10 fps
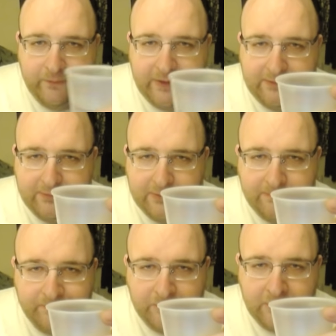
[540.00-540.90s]
flavor.
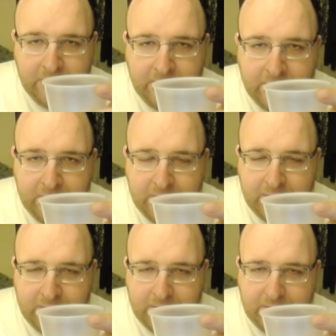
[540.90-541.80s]

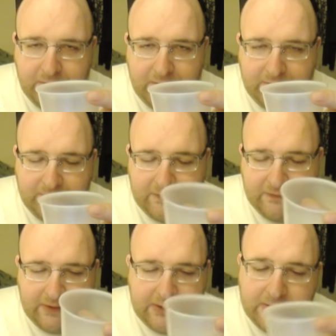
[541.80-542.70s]
It's just
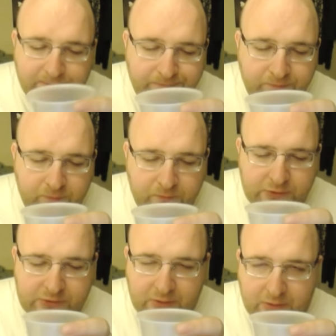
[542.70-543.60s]
like
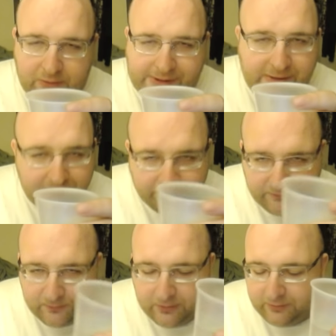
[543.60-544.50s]
sugary,
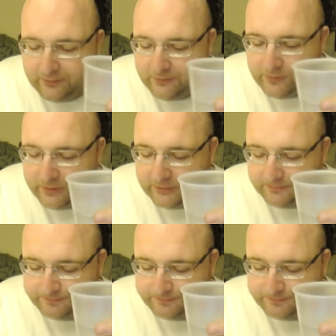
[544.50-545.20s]
sparkling water.